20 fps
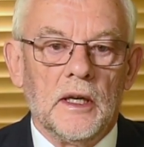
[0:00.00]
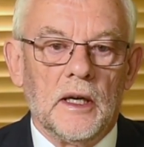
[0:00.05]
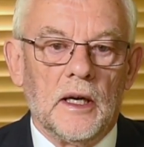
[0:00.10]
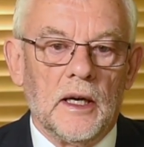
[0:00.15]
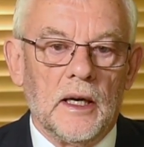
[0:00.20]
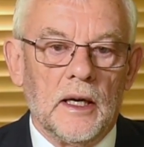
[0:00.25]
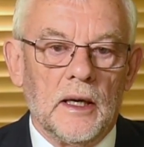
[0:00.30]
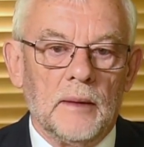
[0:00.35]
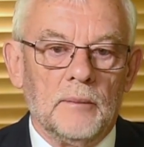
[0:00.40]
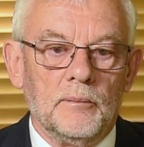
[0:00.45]

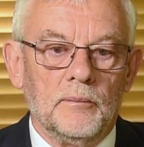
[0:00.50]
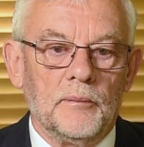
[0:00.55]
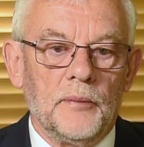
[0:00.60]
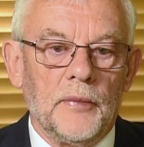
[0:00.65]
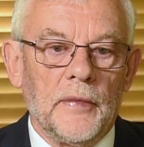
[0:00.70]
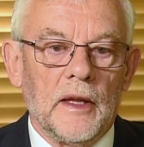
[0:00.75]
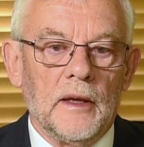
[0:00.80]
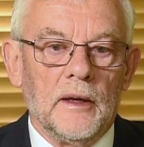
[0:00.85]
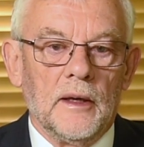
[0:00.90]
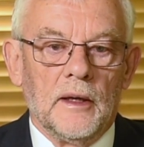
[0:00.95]

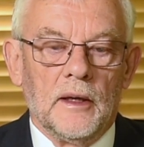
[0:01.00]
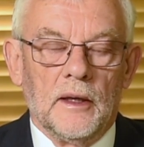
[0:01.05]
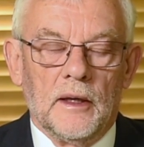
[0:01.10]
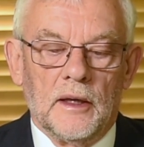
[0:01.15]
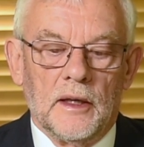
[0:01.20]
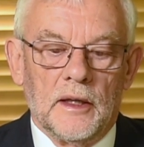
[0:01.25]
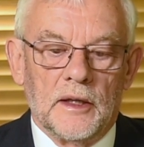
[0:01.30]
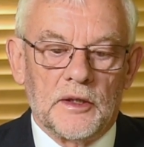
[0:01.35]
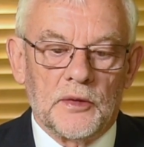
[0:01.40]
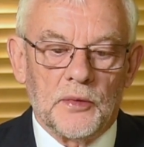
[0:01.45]

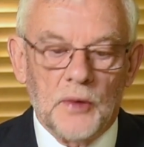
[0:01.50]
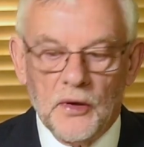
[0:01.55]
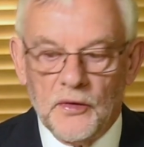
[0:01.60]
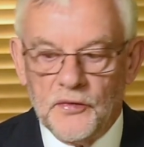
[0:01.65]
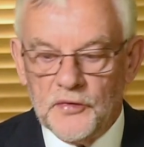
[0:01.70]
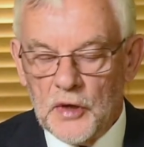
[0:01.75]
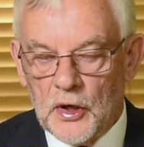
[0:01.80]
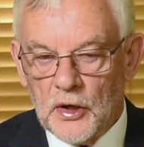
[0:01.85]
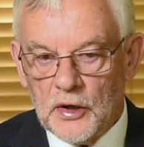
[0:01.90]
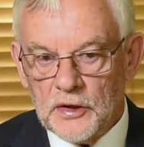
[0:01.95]

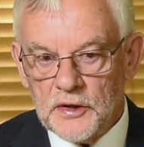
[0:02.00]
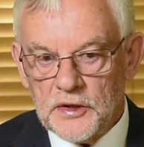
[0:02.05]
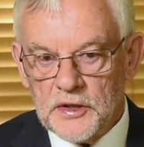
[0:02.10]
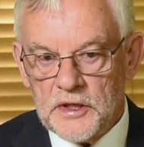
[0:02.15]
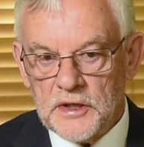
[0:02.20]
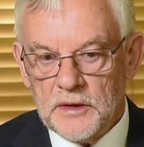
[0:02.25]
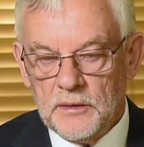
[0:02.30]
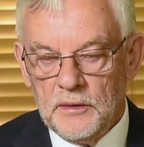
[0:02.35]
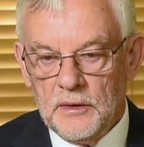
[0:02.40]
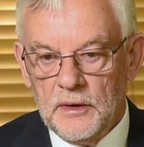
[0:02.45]

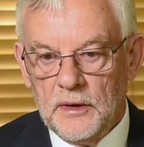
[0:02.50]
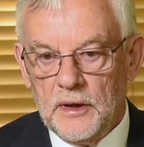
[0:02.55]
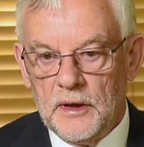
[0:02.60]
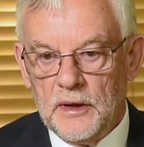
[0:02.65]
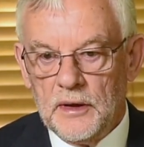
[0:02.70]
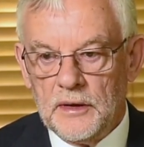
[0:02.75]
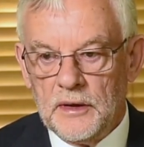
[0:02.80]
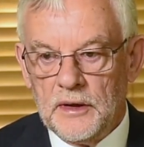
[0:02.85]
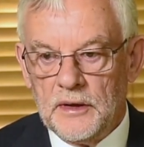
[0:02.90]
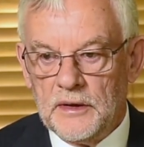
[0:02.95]
$12,
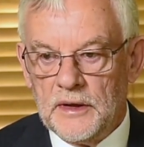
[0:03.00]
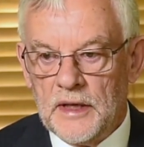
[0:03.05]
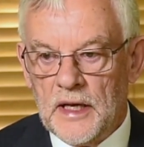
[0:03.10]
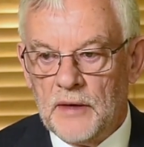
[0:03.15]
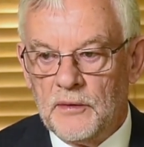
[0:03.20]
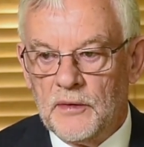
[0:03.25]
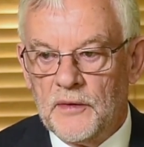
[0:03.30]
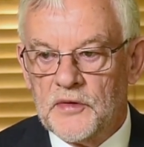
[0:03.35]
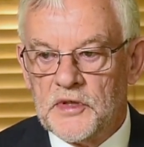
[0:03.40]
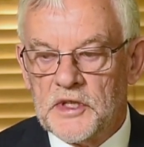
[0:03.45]
and
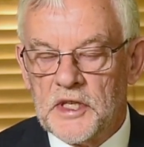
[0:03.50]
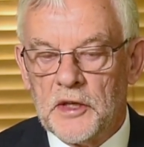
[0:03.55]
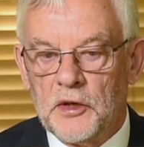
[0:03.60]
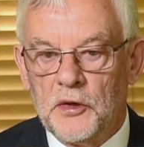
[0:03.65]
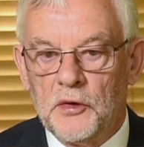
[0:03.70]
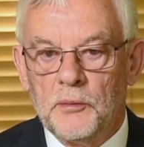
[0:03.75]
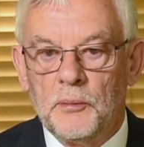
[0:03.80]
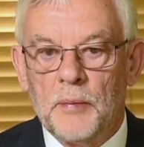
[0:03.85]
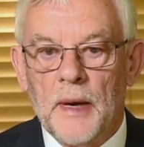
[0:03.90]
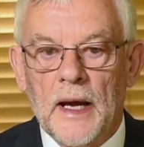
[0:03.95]
now we've
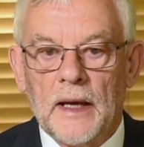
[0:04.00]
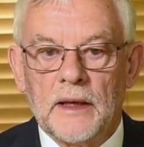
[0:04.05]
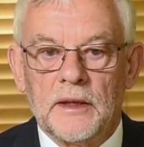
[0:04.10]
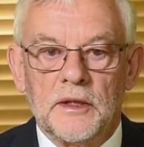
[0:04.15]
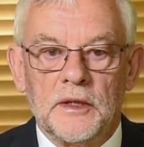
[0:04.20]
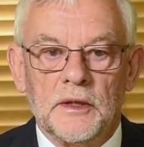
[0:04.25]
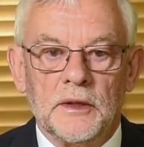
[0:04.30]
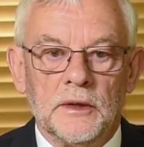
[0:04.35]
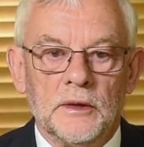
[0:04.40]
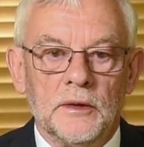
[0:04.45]
settled back
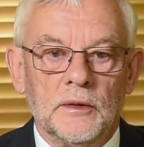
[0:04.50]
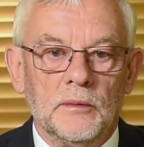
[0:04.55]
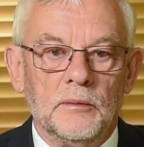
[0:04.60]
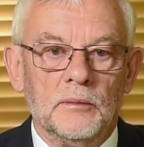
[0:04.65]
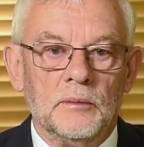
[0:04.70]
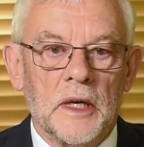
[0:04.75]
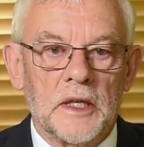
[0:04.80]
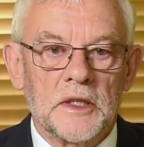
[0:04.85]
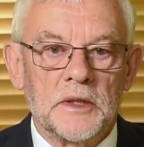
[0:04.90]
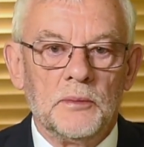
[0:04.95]
to
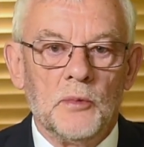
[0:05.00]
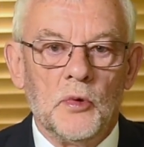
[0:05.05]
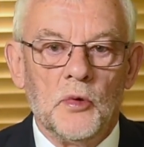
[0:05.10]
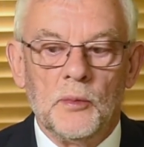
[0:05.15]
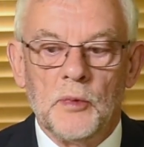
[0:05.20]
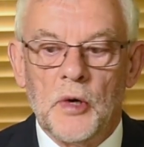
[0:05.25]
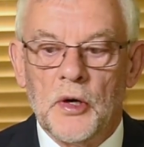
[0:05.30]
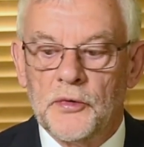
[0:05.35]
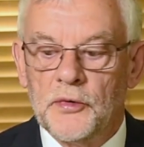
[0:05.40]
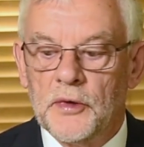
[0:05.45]
much more
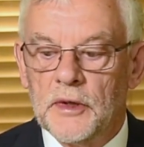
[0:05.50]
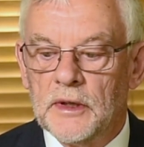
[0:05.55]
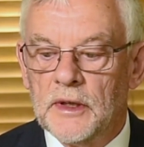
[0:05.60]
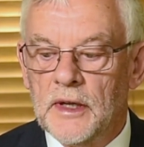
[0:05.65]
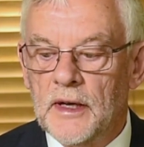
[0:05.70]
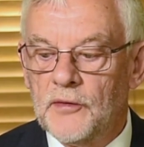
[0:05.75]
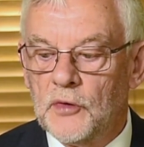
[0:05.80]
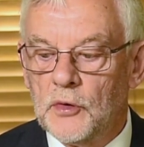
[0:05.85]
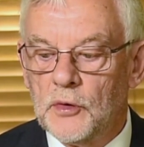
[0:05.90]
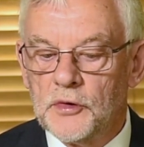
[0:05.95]
moderate
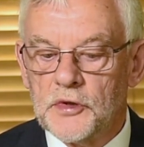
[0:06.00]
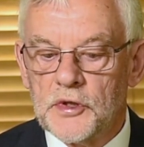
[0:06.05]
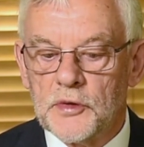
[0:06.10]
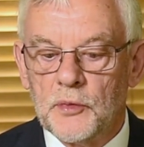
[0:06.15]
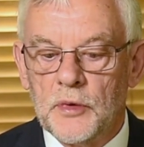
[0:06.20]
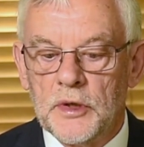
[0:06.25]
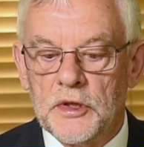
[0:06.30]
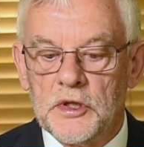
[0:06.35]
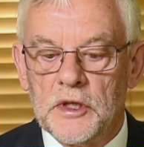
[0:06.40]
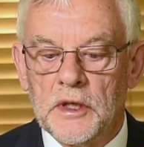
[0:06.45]
levels,
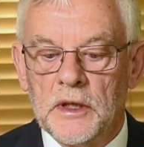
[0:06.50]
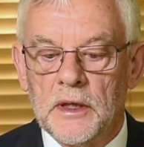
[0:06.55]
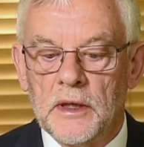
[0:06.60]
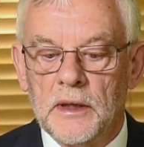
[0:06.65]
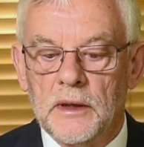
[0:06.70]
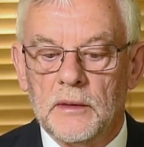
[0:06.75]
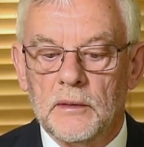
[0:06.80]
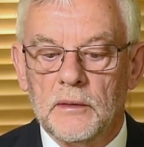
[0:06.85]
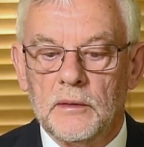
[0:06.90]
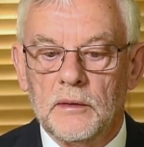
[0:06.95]
which
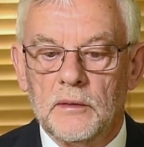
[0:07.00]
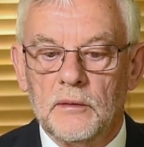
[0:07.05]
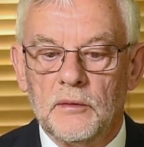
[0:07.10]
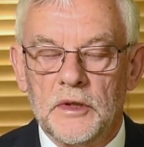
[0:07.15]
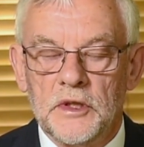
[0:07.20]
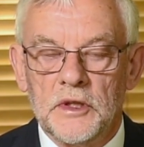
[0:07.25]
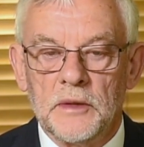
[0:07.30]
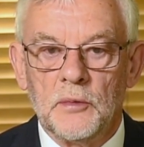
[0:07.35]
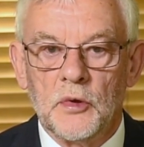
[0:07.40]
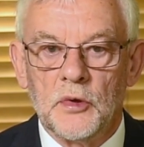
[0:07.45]
are
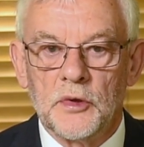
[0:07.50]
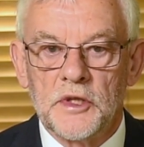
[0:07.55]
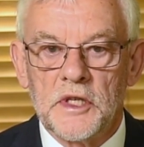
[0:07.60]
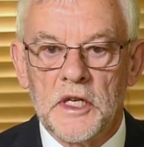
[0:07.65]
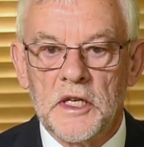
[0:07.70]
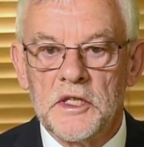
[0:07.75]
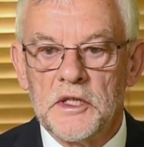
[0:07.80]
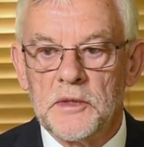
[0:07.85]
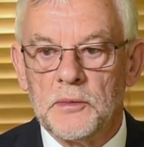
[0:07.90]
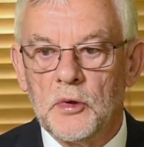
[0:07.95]
more
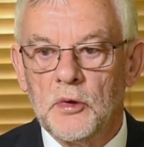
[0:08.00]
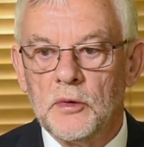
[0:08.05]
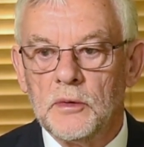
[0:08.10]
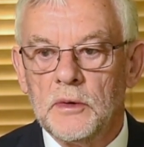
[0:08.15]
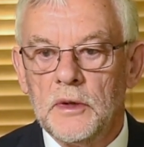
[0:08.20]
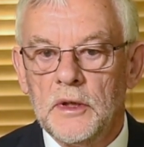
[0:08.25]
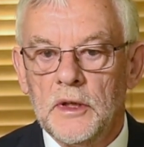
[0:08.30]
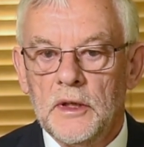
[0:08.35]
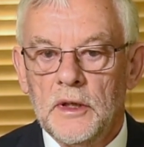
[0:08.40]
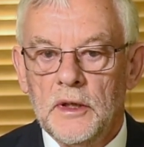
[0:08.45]
sensible.
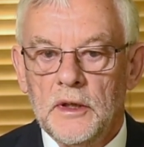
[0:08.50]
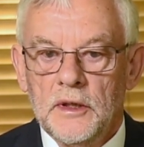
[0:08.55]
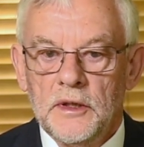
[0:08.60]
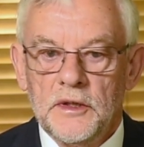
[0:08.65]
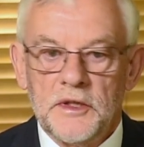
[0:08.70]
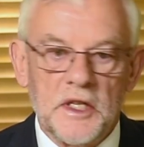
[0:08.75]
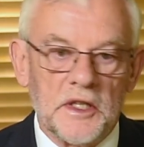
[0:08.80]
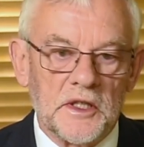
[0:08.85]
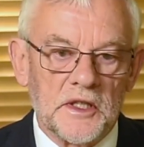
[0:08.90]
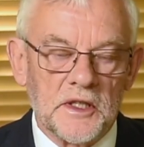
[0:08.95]

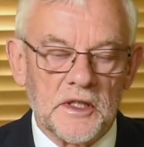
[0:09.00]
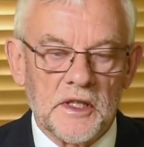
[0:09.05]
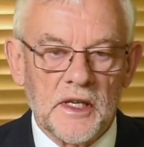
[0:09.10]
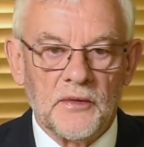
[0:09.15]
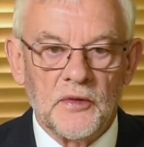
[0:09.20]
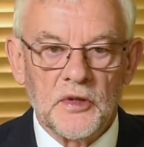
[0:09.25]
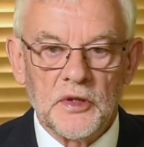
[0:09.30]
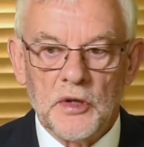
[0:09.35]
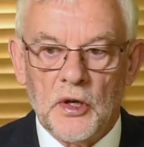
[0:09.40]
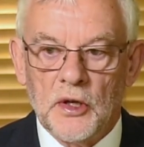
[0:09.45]
$6
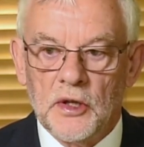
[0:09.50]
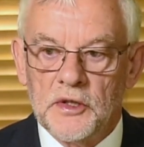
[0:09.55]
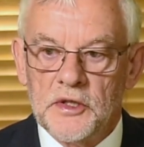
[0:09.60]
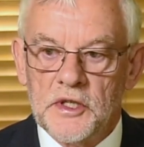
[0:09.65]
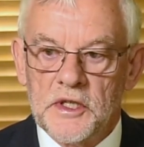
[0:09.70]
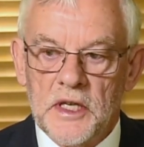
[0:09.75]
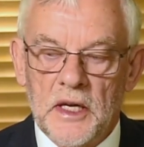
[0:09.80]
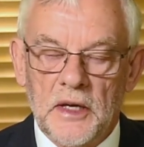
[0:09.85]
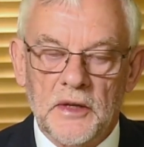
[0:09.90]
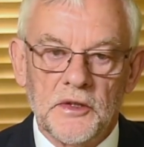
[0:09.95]
or $7
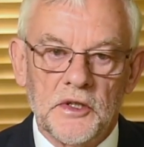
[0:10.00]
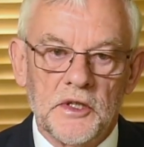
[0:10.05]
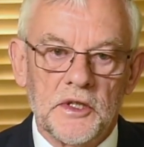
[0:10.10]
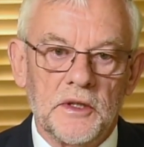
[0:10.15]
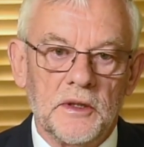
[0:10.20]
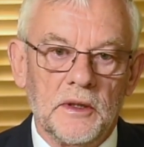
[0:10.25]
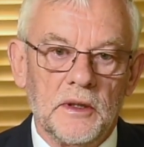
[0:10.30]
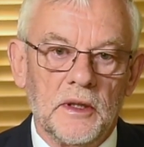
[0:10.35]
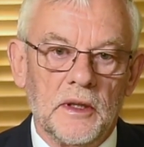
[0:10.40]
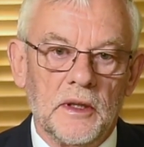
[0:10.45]
sounds